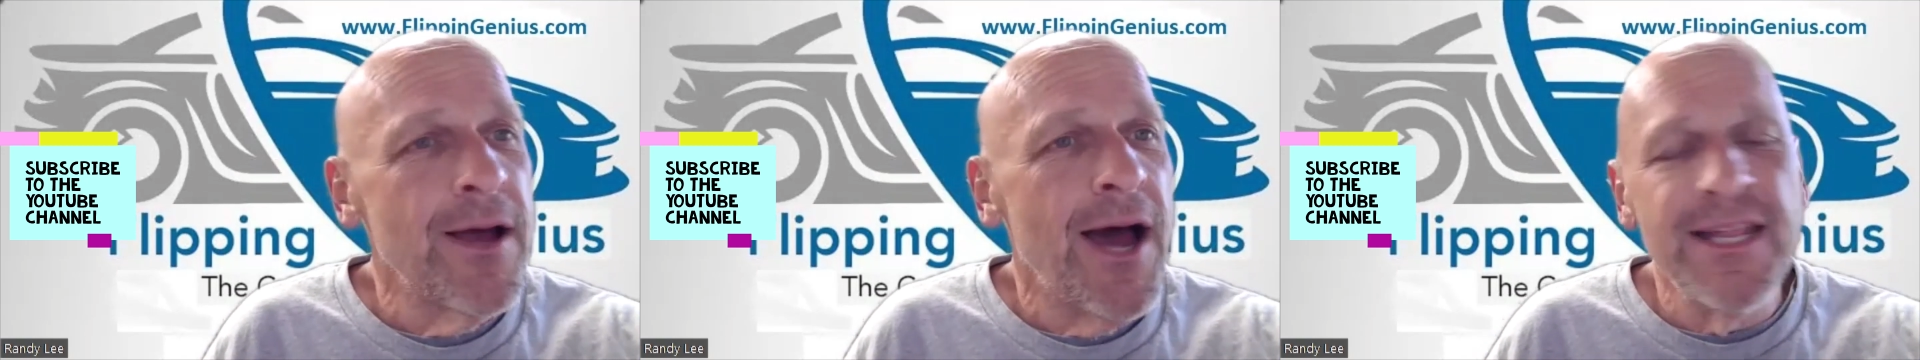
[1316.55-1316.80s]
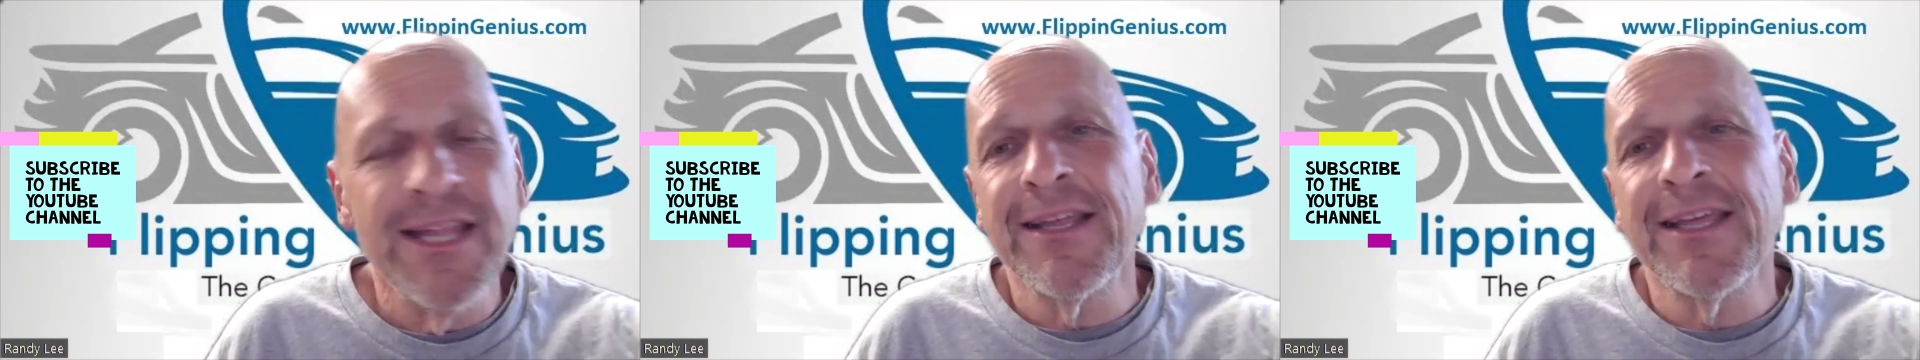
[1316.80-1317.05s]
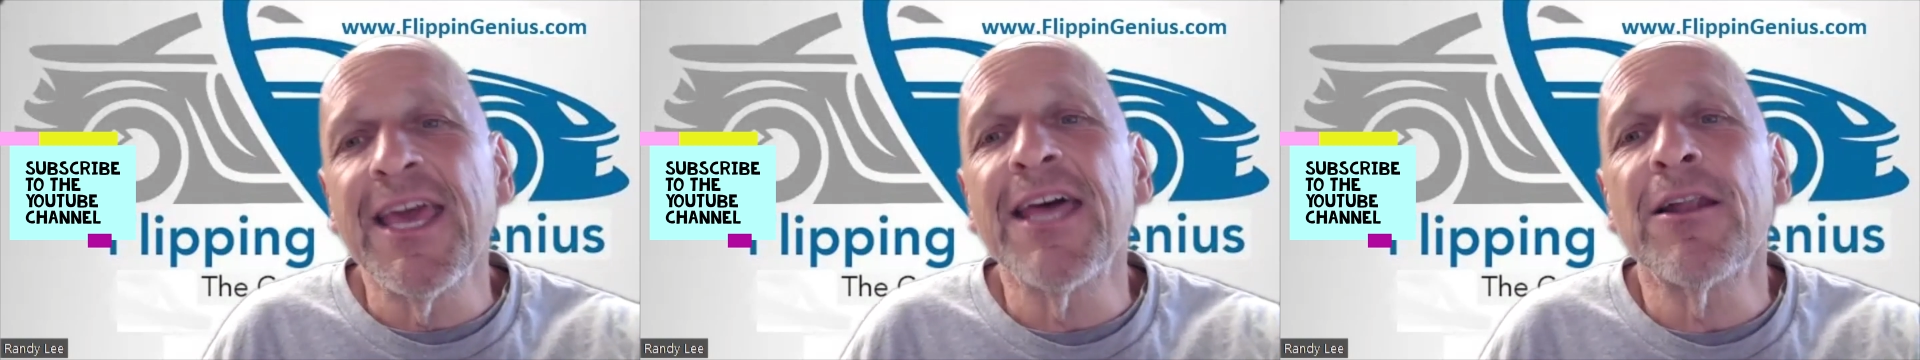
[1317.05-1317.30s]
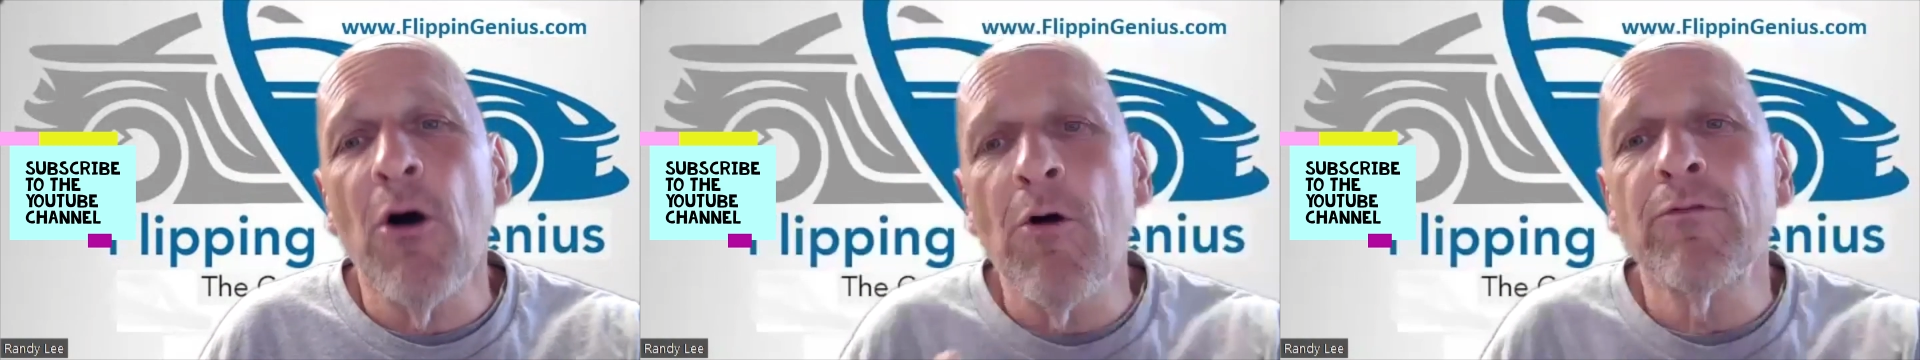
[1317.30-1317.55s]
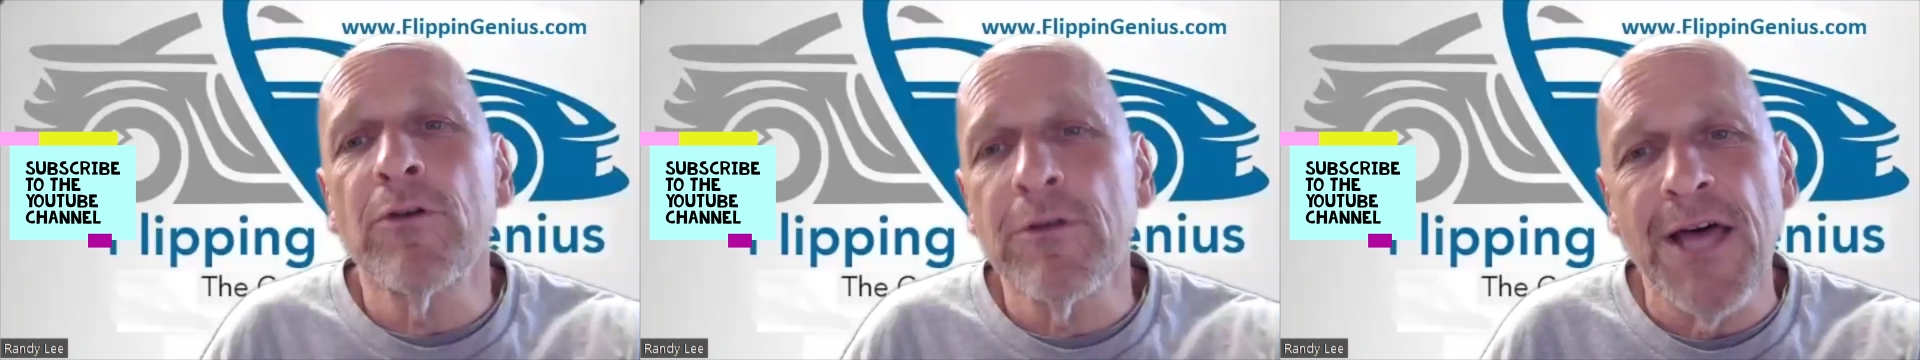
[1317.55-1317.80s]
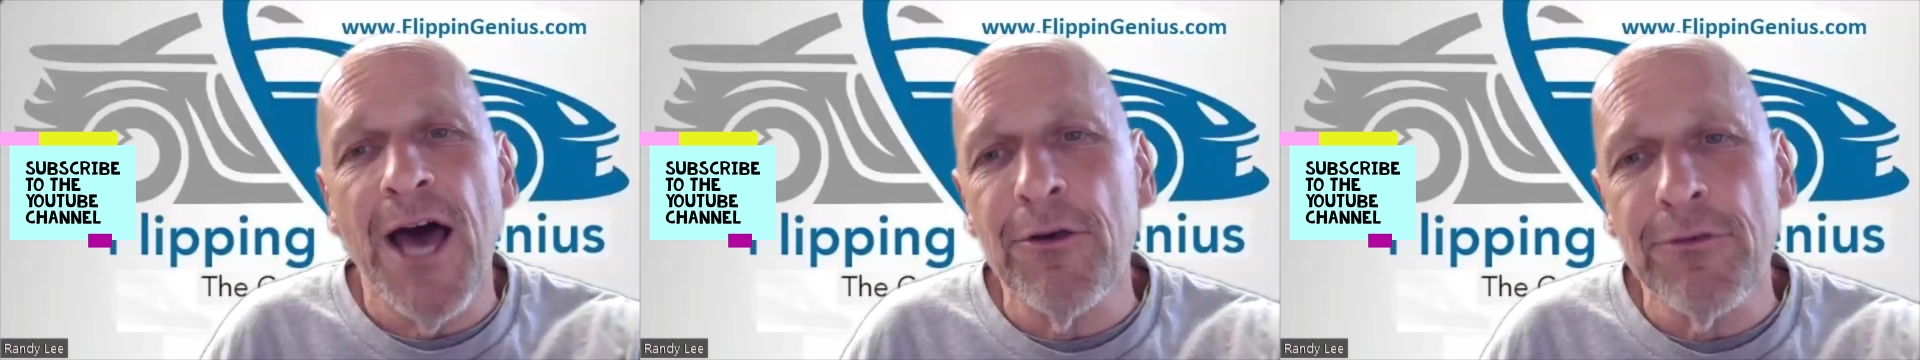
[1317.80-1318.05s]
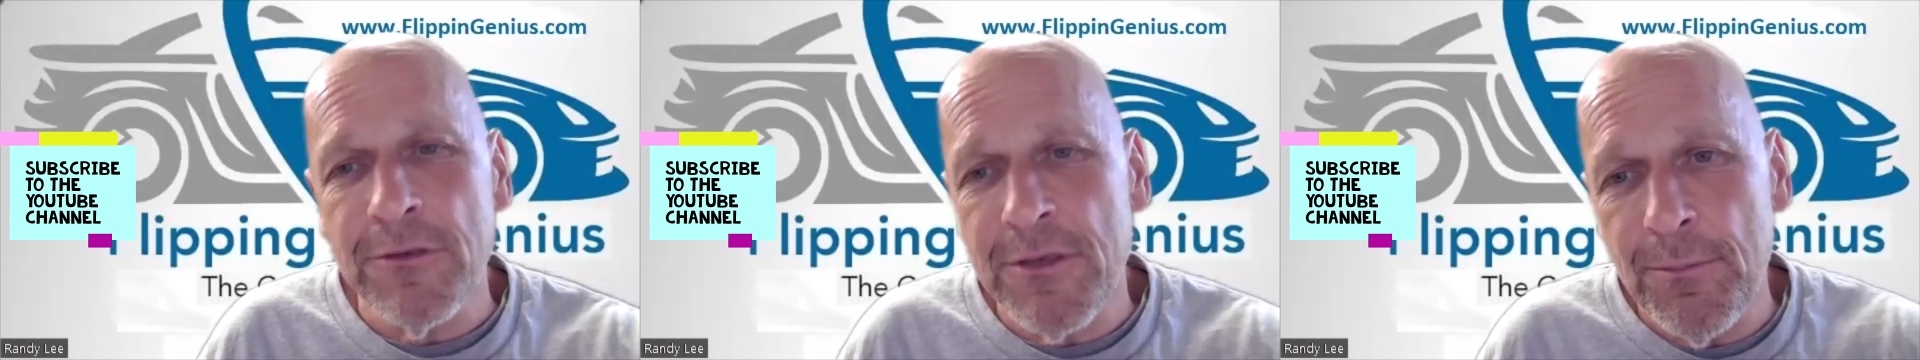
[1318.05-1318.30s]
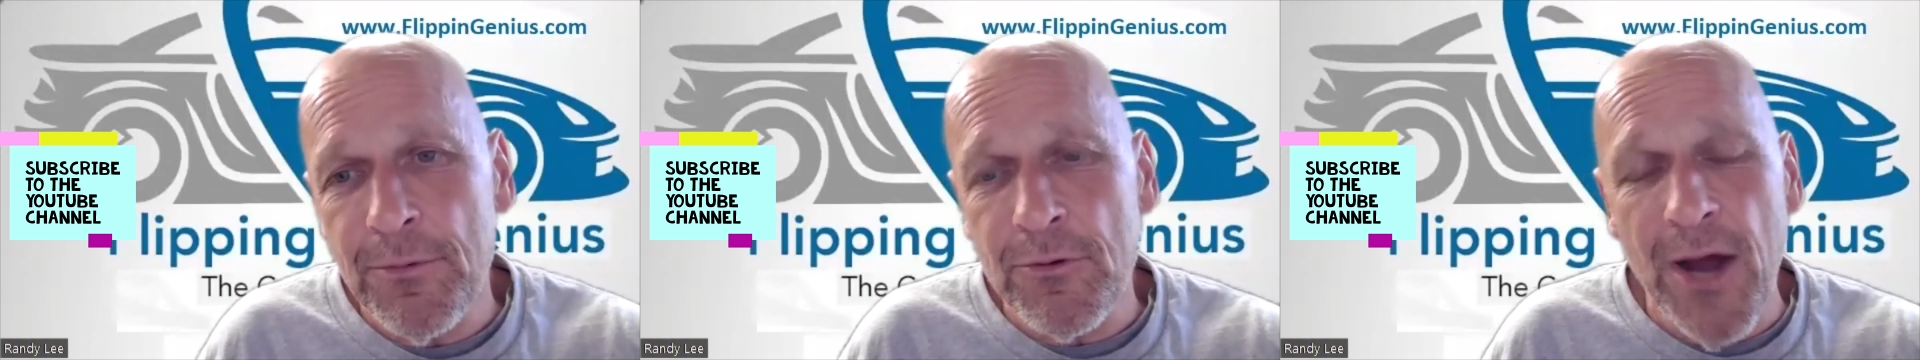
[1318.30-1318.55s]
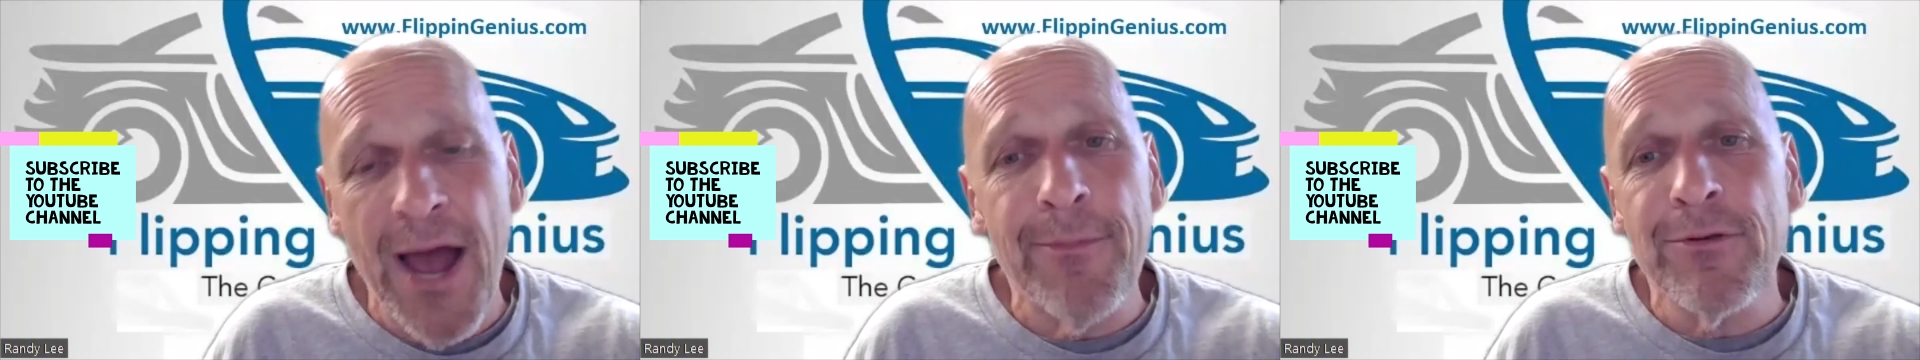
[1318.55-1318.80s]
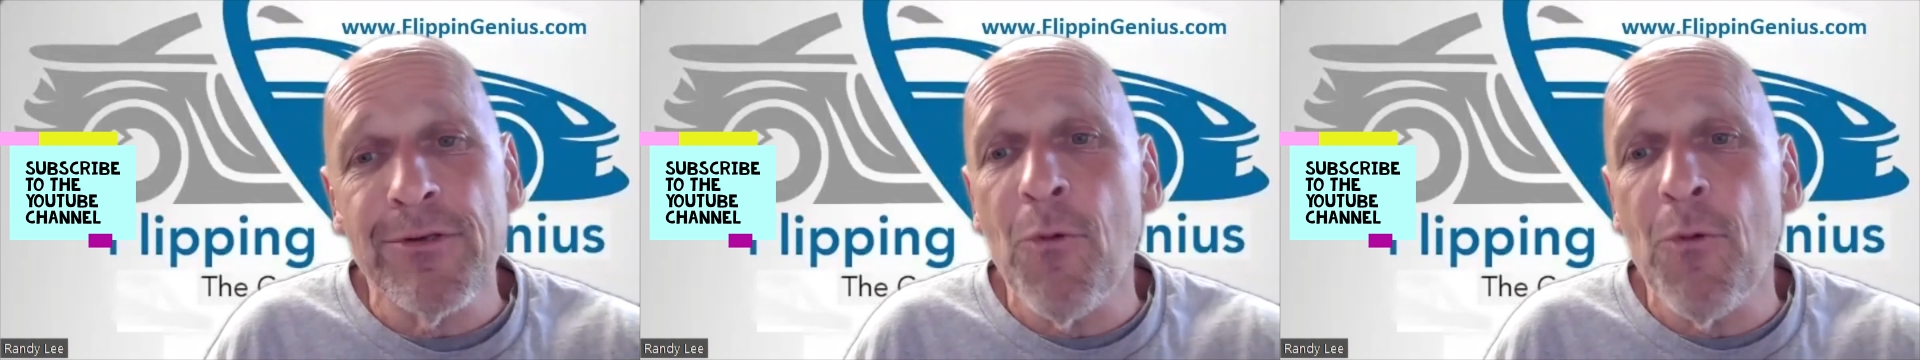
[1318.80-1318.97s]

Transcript: I need to get over 1,000 subscribers,